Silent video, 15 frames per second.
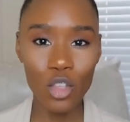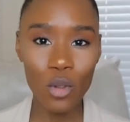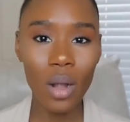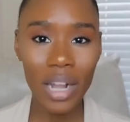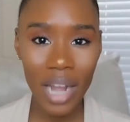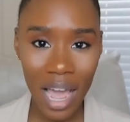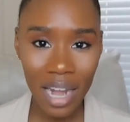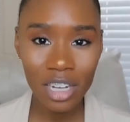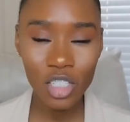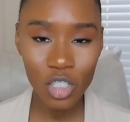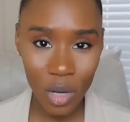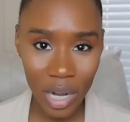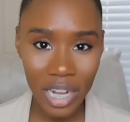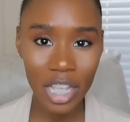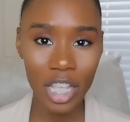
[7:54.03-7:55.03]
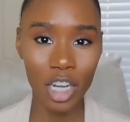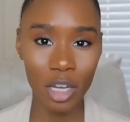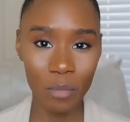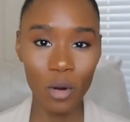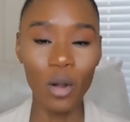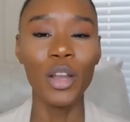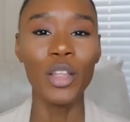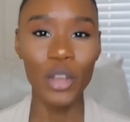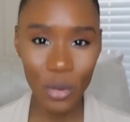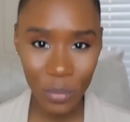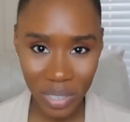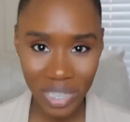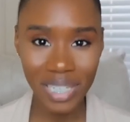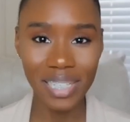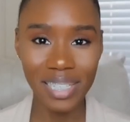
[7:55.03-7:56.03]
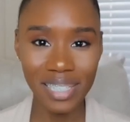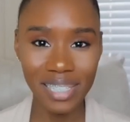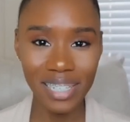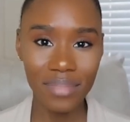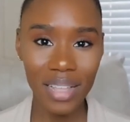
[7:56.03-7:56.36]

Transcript: You are not in training anymore, you're released.